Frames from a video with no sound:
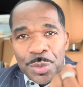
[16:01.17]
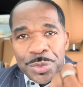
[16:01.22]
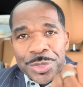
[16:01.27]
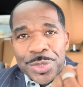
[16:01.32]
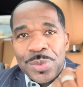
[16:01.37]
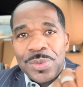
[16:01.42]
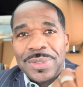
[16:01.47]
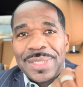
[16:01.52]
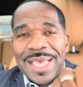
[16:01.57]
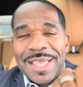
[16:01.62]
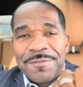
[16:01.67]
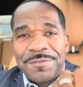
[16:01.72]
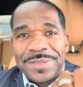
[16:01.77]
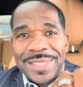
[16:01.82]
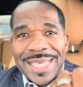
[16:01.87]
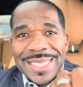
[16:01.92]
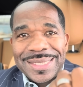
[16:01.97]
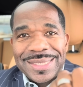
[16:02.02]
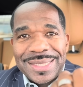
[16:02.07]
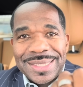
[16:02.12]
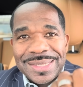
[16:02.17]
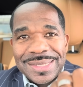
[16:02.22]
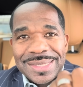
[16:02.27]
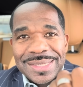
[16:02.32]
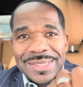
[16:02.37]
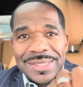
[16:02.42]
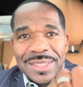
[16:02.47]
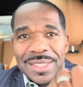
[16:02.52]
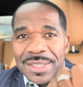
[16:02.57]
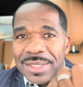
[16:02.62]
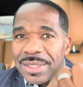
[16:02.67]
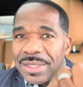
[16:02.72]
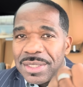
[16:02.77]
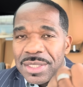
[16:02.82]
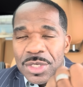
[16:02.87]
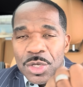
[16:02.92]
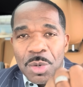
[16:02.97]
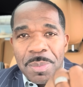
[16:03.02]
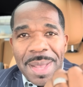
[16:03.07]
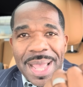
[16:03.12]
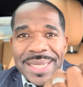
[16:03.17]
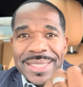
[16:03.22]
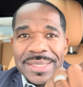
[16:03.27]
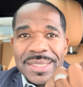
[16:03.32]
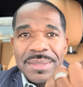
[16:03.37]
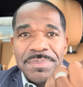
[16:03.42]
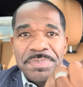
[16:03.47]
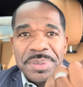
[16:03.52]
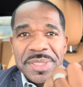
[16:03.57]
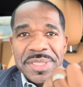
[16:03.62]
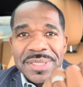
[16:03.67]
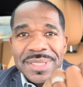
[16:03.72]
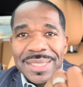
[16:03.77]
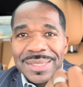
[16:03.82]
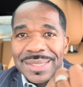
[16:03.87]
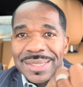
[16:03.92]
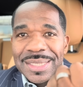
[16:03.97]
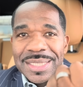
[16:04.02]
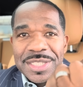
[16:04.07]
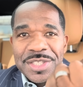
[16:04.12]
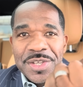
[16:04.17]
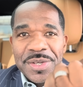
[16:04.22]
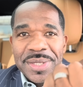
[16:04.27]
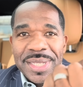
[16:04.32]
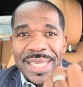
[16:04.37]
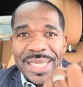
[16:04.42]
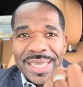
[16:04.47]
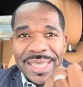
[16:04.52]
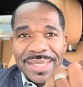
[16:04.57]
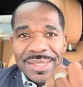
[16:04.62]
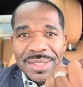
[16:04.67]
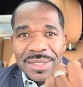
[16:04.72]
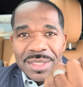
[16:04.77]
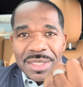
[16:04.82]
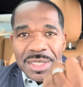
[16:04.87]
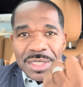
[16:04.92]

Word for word: through life like this, nobody could put nothing in your hand.